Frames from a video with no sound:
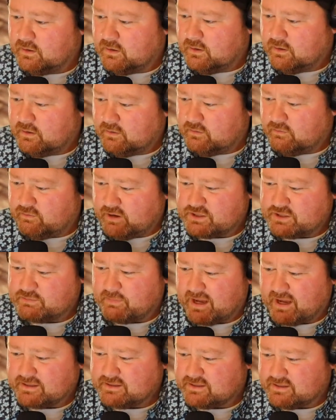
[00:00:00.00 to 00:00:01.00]
Fresh
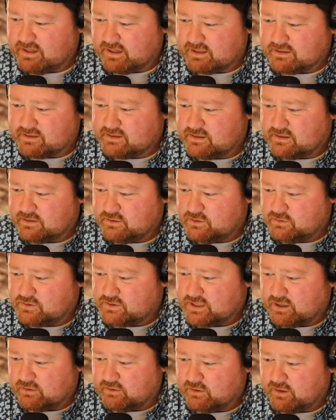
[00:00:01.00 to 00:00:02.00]
mott sticks do
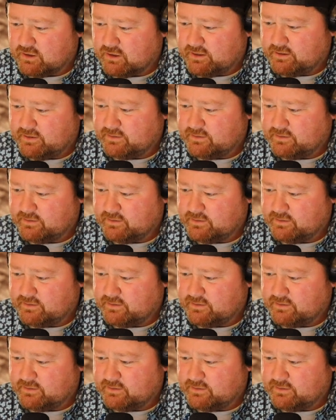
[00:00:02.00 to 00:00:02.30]
sound good.